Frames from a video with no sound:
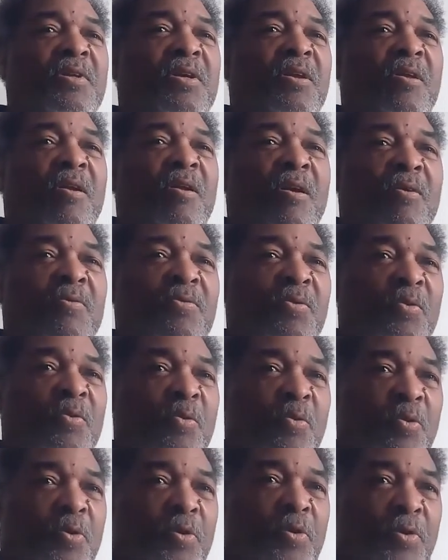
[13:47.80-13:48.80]
a lawful
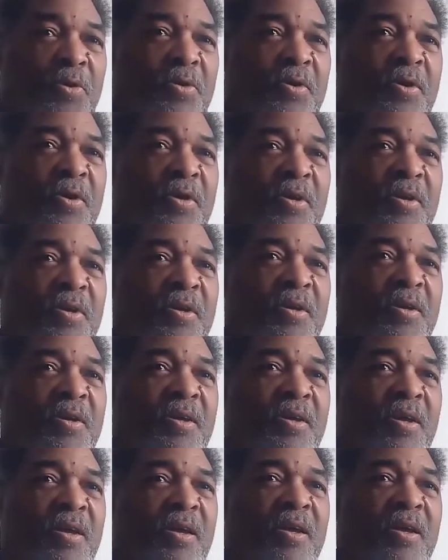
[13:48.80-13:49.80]
order?
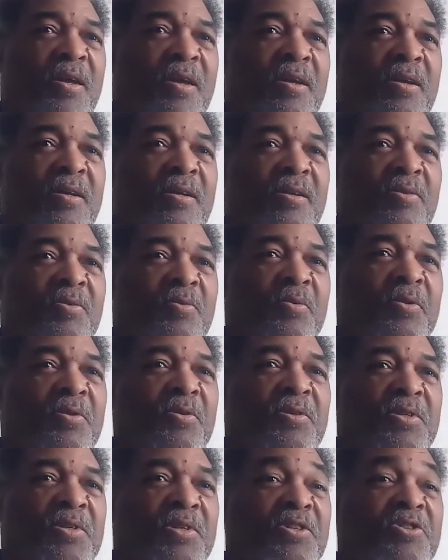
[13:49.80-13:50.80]
Or
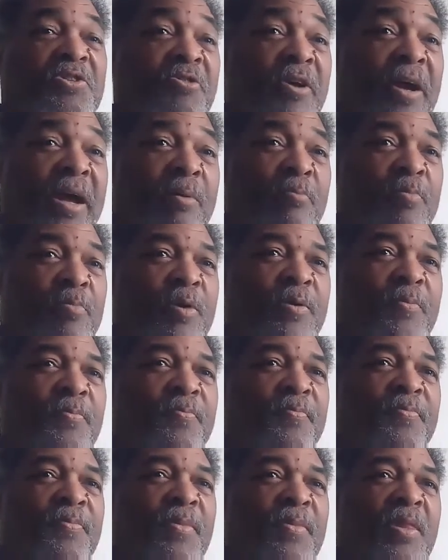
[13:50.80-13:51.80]
is it a trap?
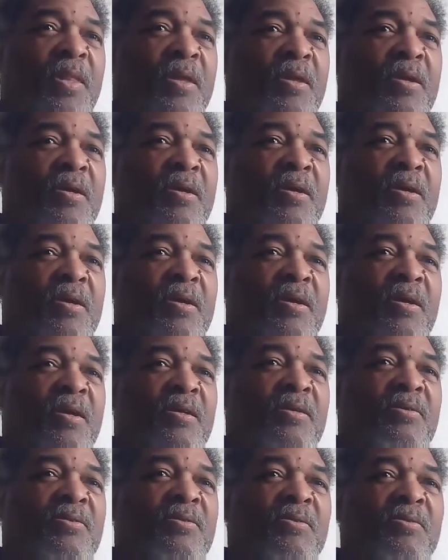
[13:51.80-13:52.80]

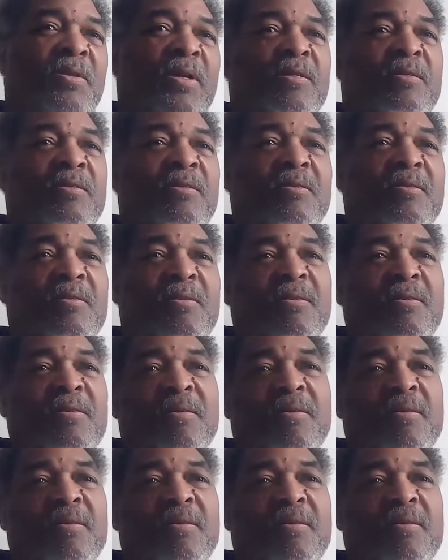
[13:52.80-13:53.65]
And so that's